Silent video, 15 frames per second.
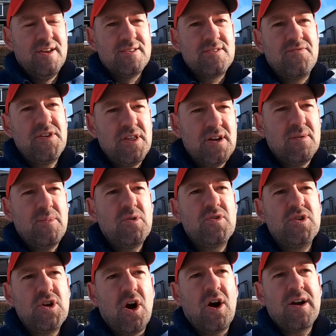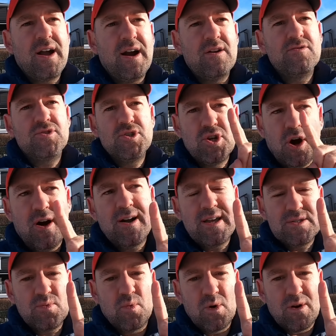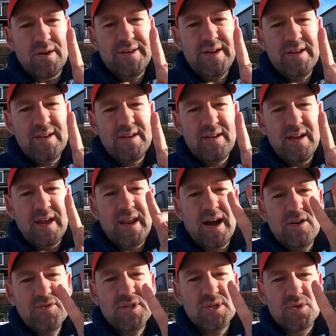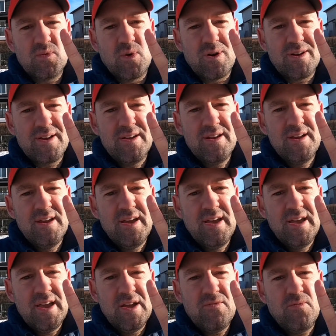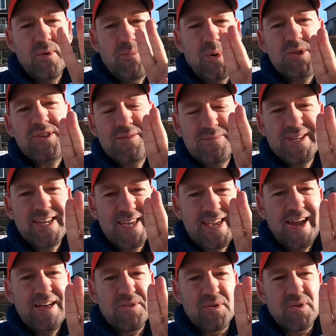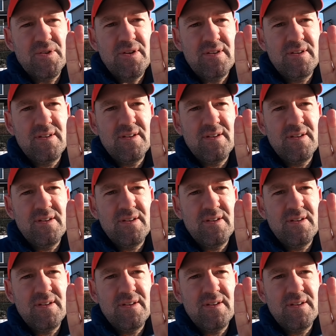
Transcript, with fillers: So if you think about dog house, dog is word and house is a word. If we put them together,